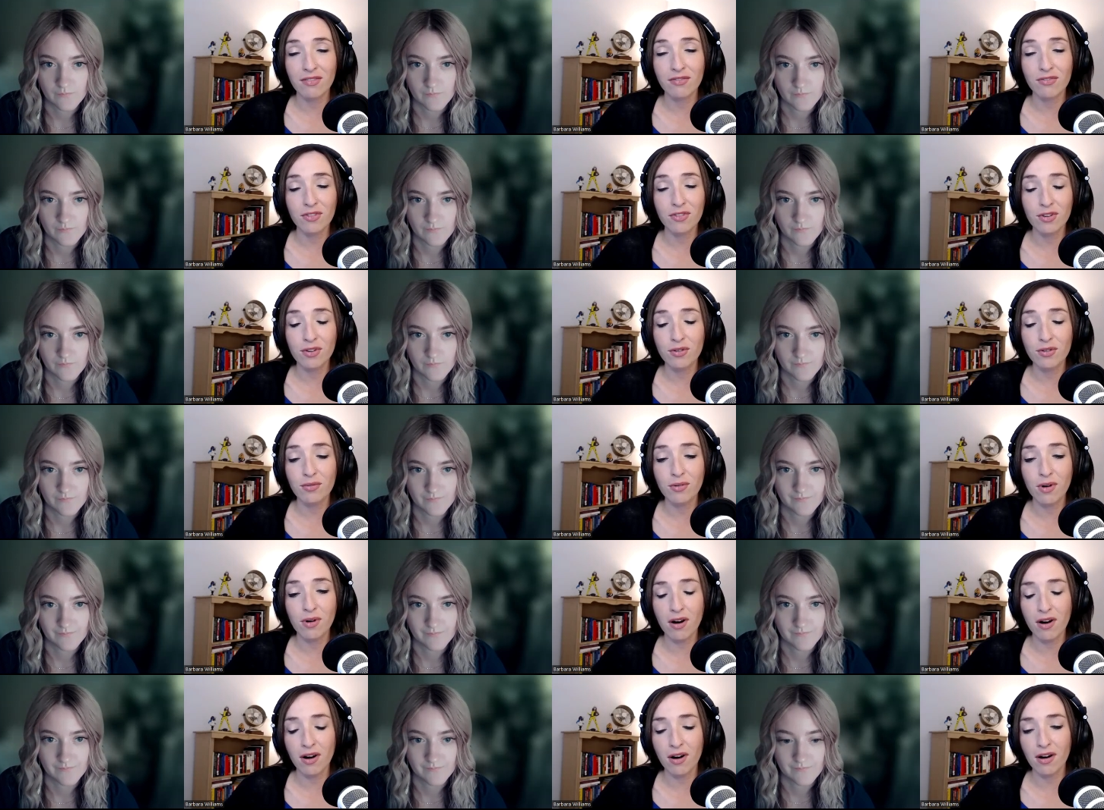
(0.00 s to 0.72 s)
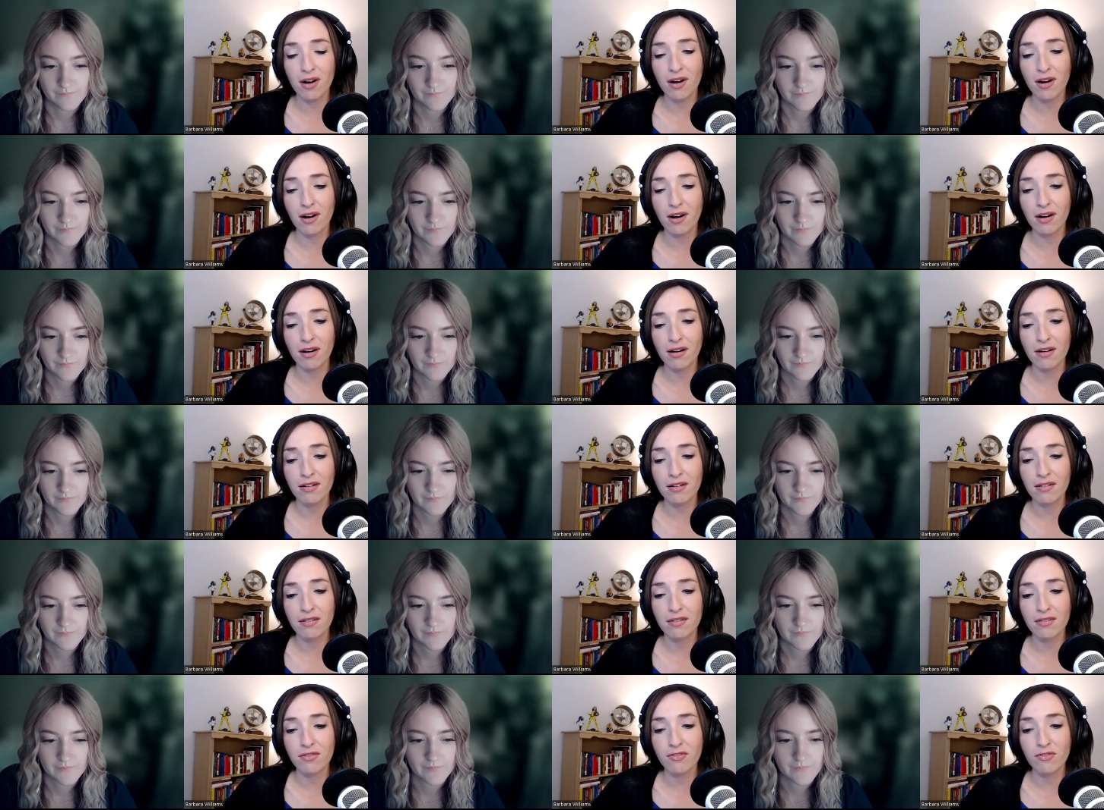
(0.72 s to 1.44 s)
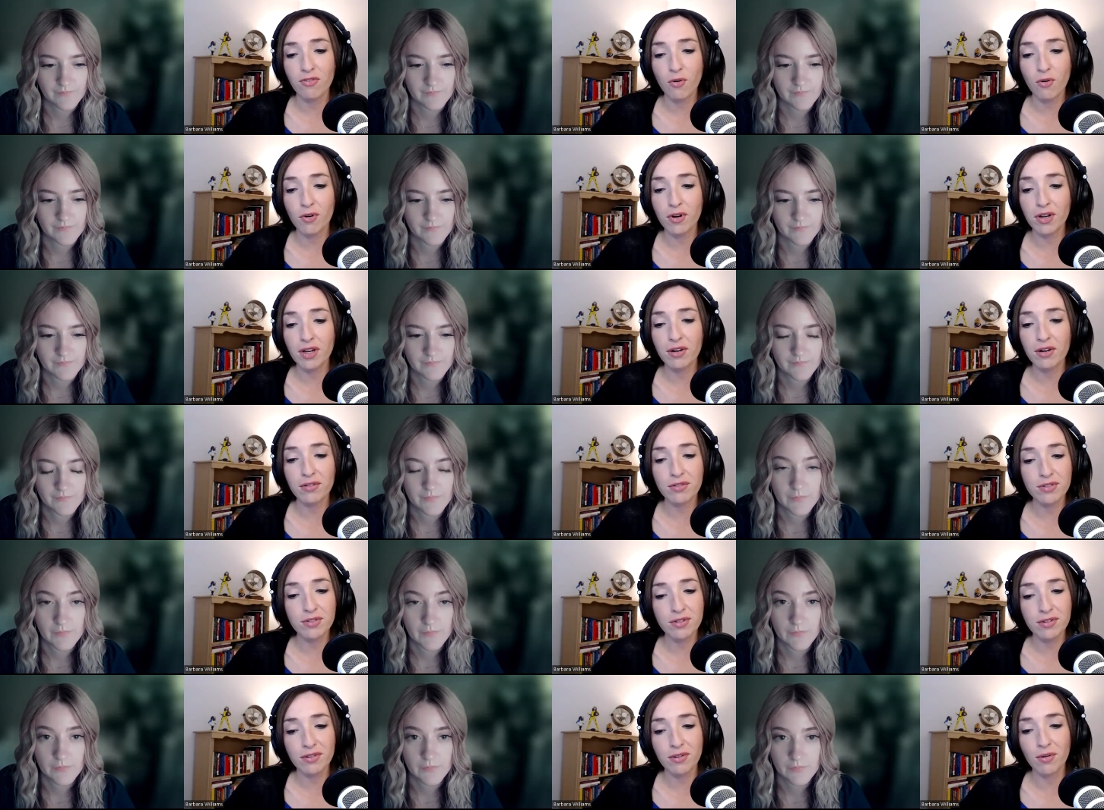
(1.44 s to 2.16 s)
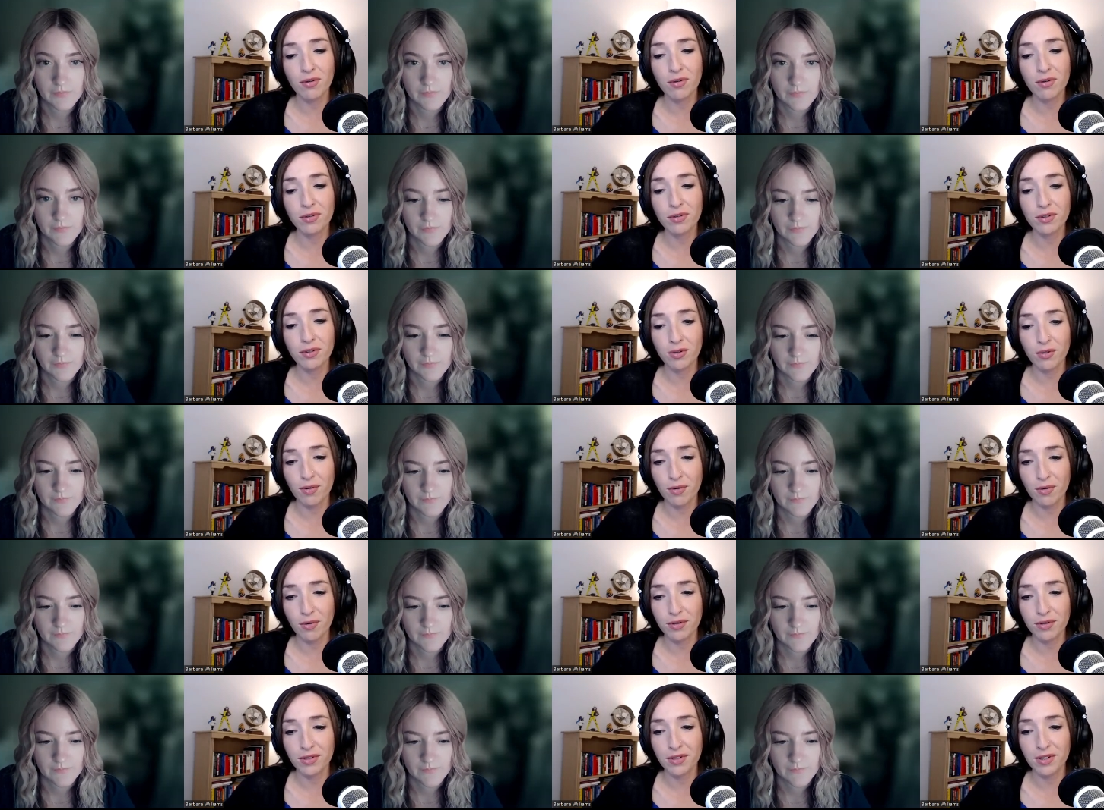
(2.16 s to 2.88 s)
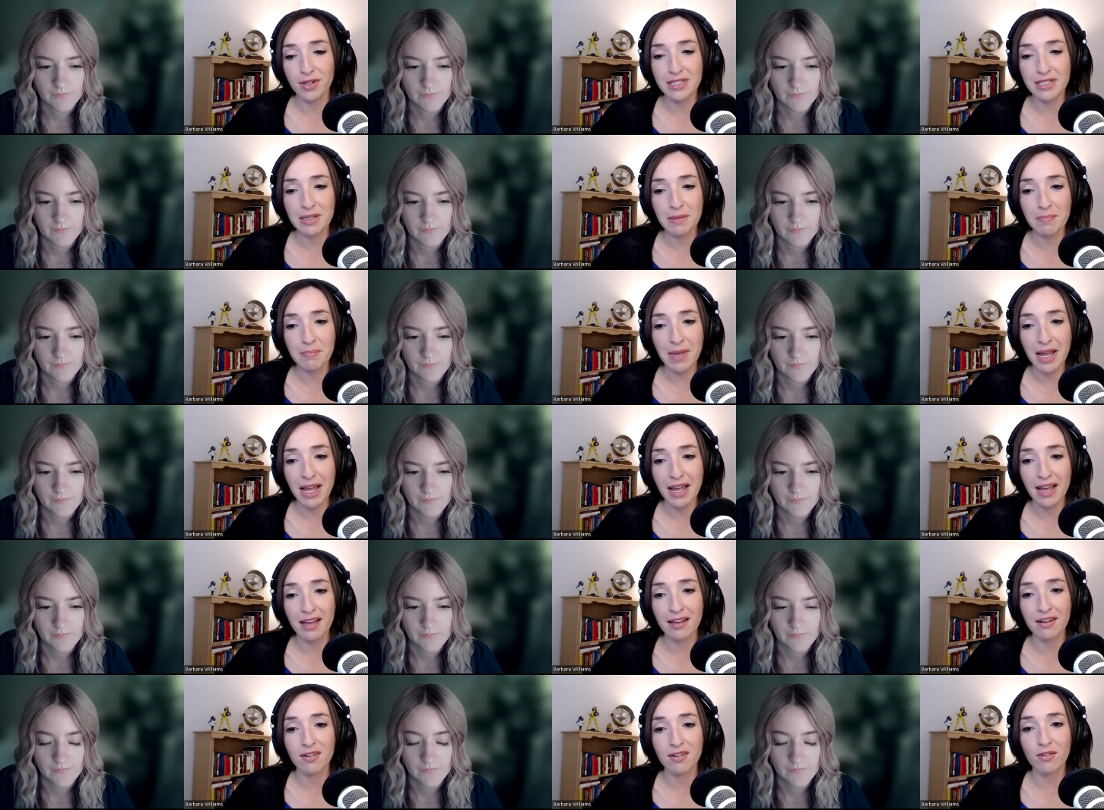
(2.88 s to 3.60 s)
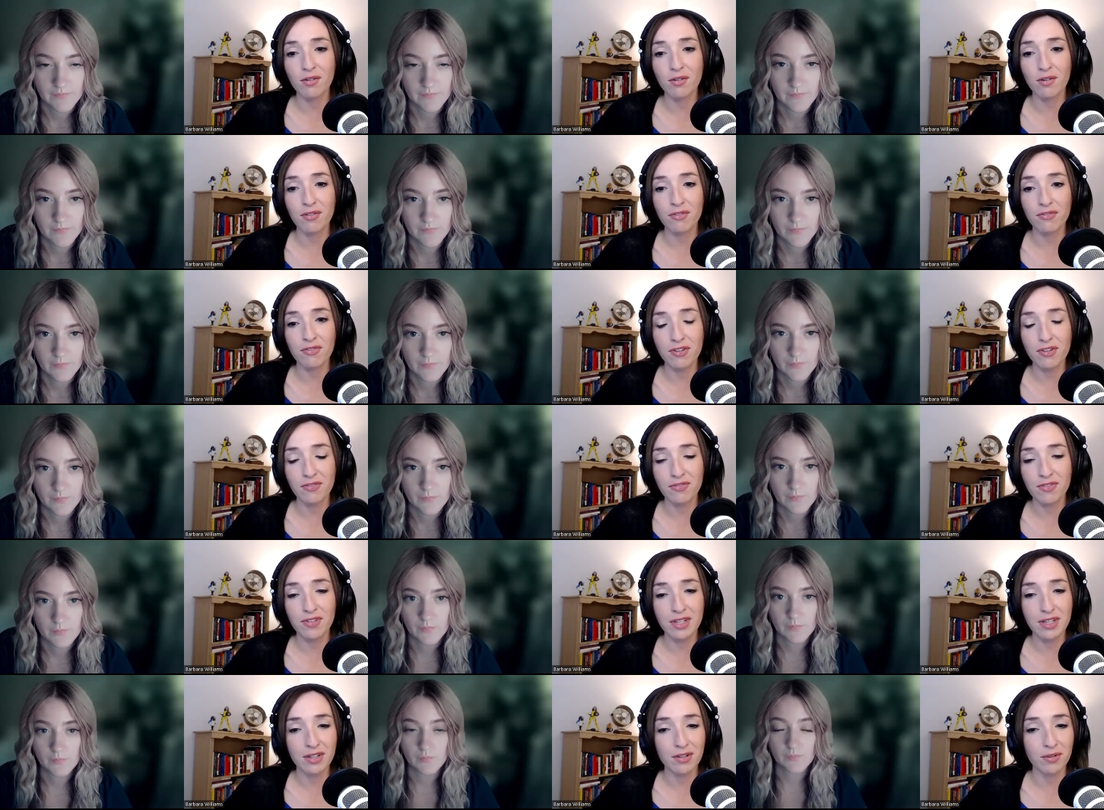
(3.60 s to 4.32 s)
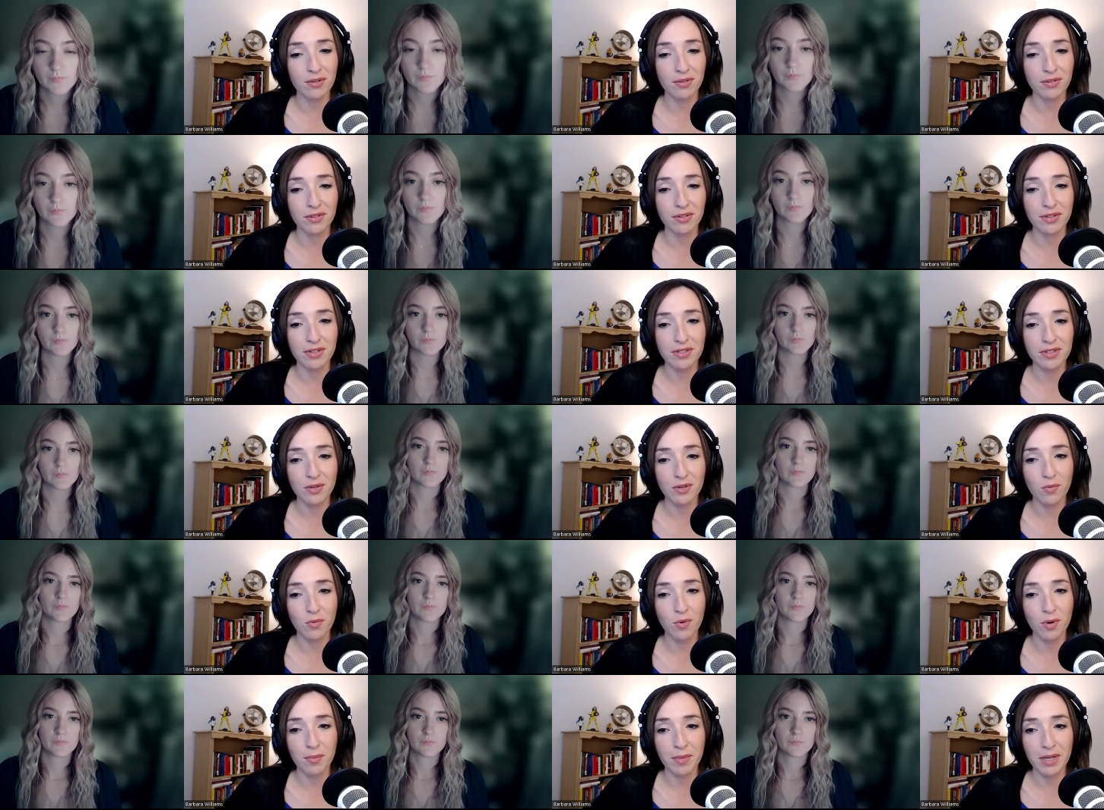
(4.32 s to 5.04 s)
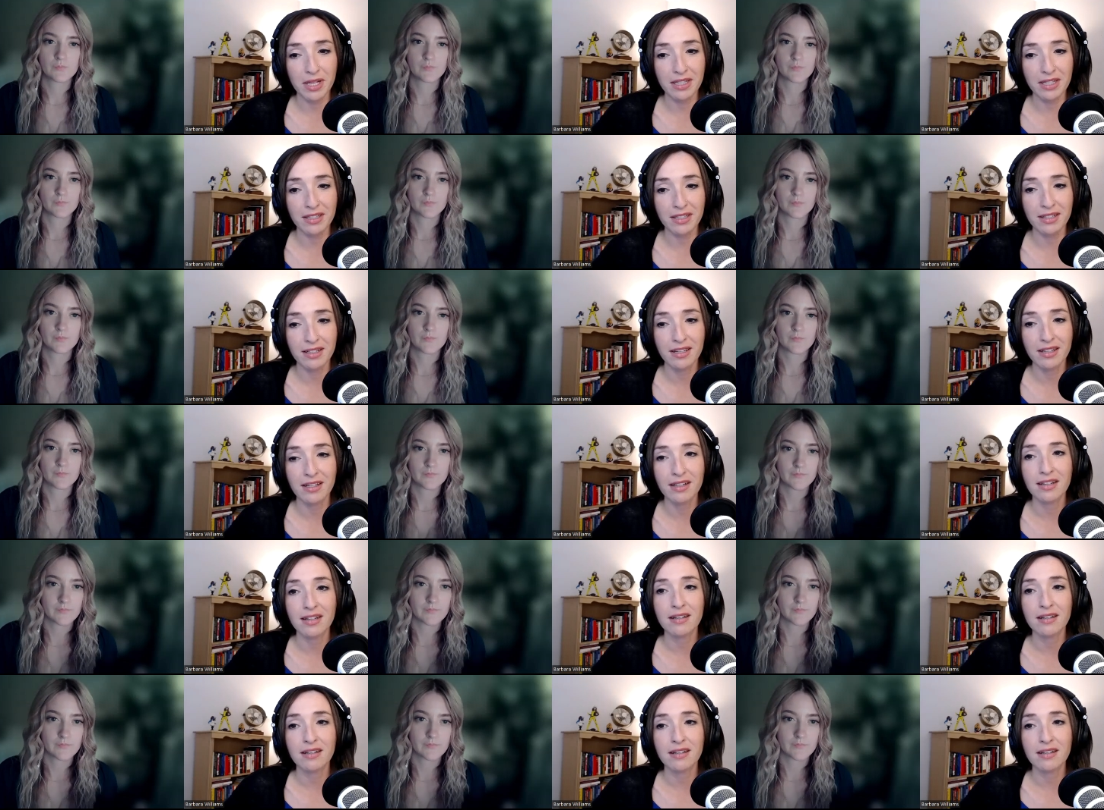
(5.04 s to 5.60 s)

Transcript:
Speaker 1: if you are 40 years old or older as a man or 50 and older as a woman,